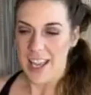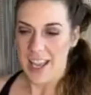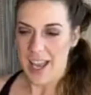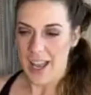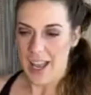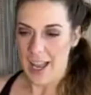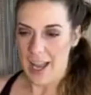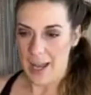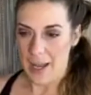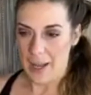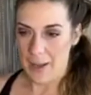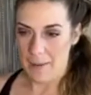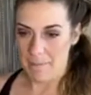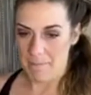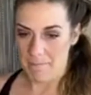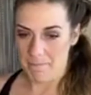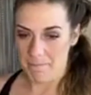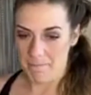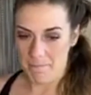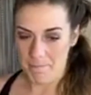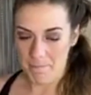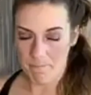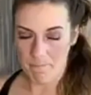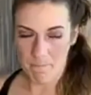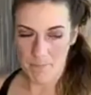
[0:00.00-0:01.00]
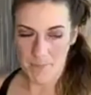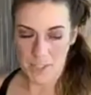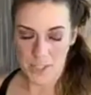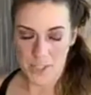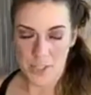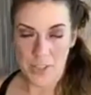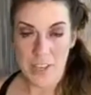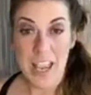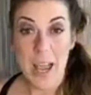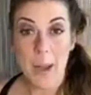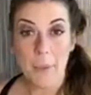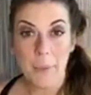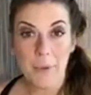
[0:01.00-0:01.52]
Um, so
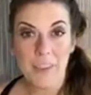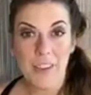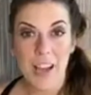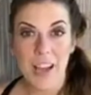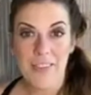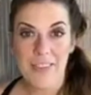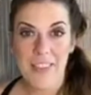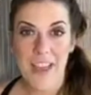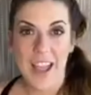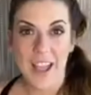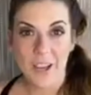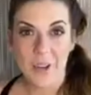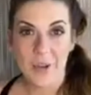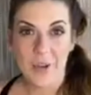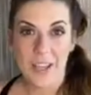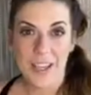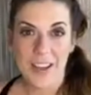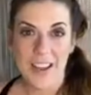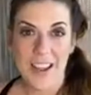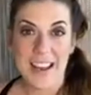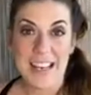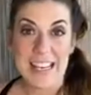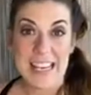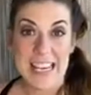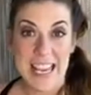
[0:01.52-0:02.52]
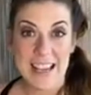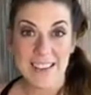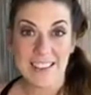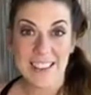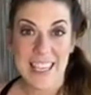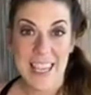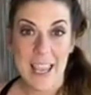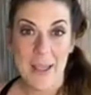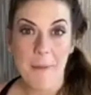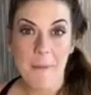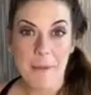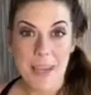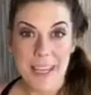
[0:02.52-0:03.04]
yeah, we've got that going on. Nail
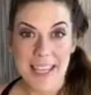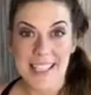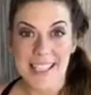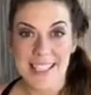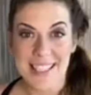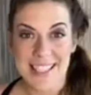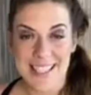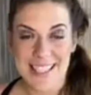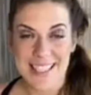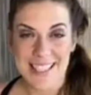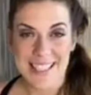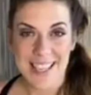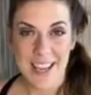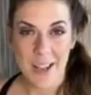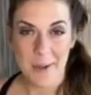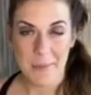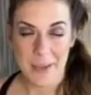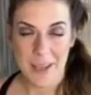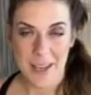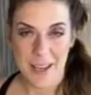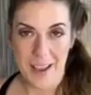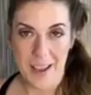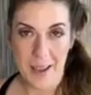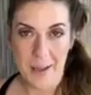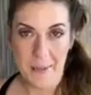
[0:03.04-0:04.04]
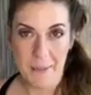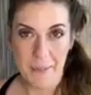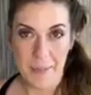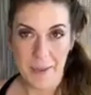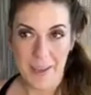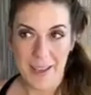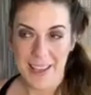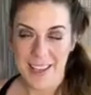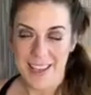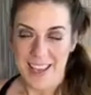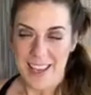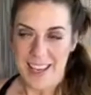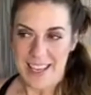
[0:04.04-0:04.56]
Camp East is coming up.
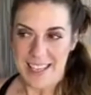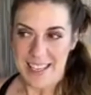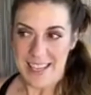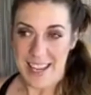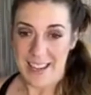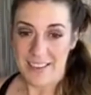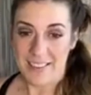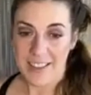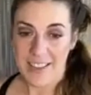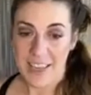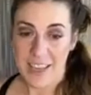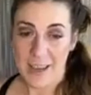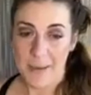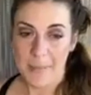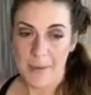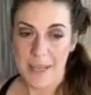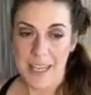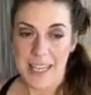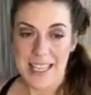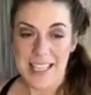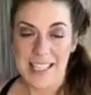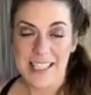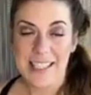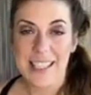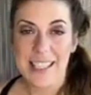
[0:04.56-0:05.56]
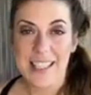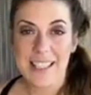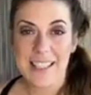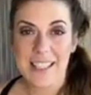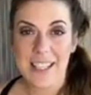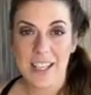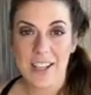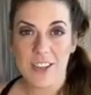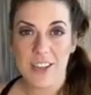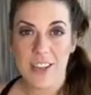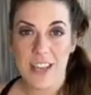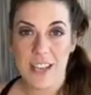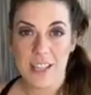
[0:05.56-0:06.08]
Nail Camp East this
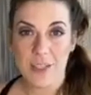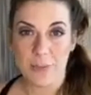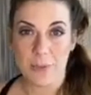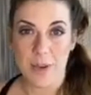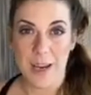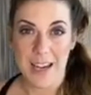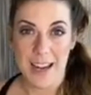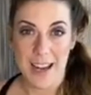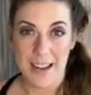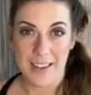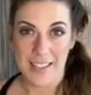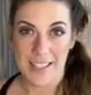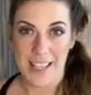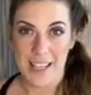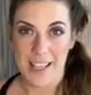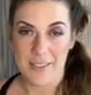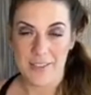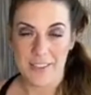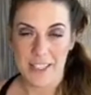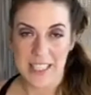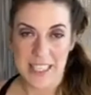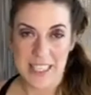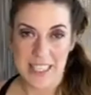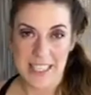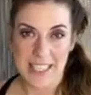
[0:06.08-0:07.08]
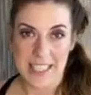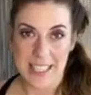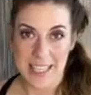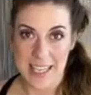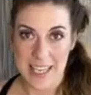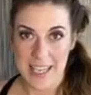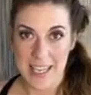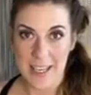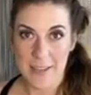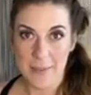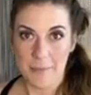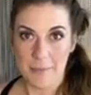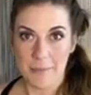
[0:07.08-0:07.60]
year is right outside of
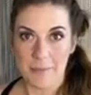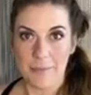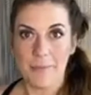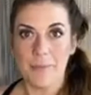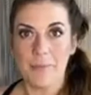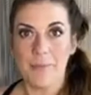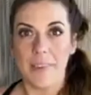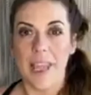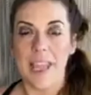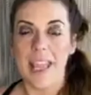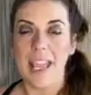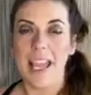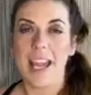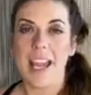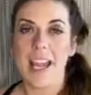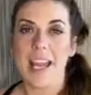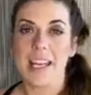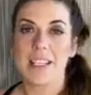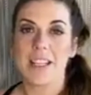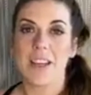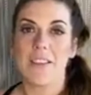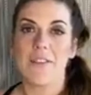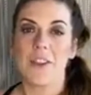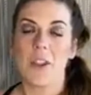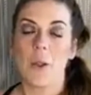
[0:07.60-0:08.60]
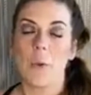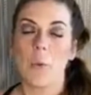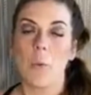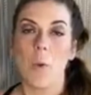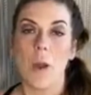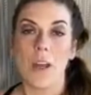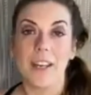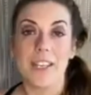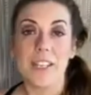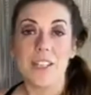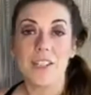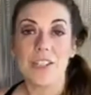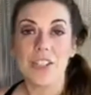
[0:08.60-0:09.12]
DC. And if you're
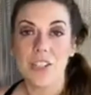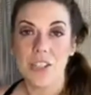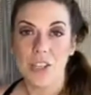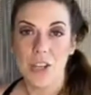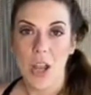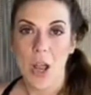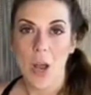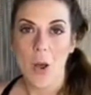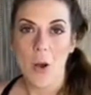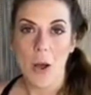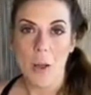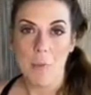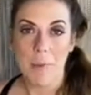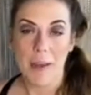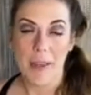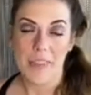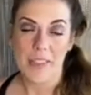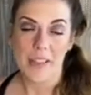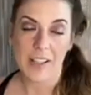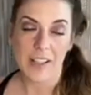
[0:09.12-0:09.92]
wanting to know about the